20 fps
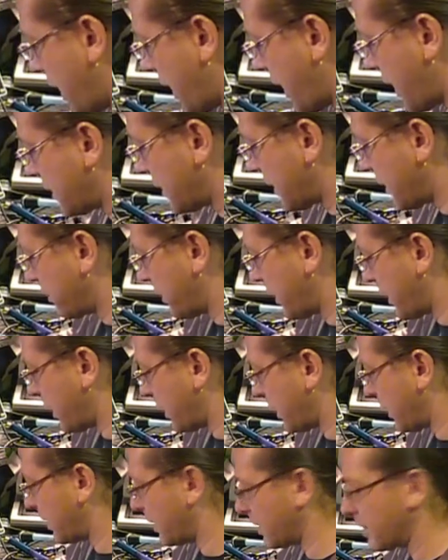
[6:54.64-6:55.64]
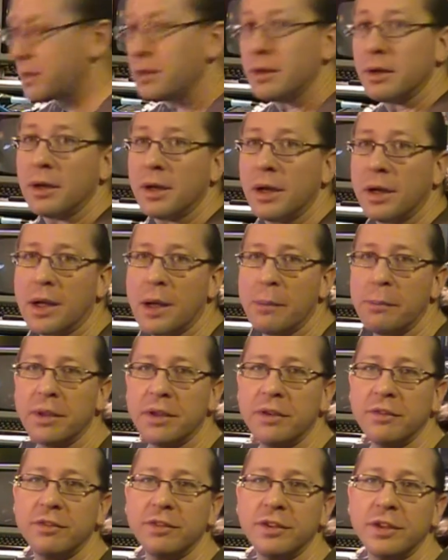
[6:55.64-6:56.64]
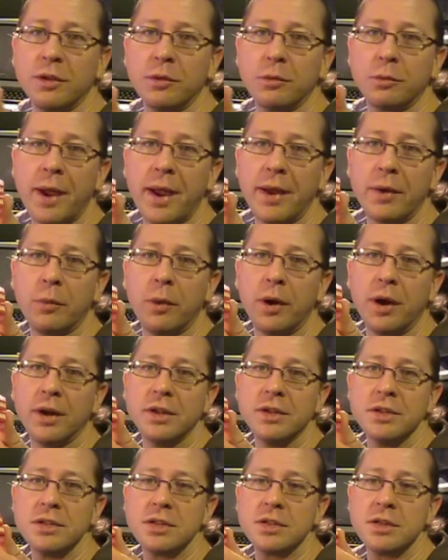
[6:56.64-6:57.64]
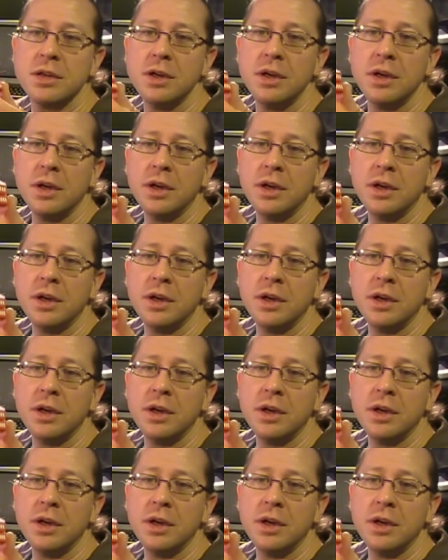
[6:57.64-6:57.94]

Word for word: I ended up getting a, a couple of little red ones.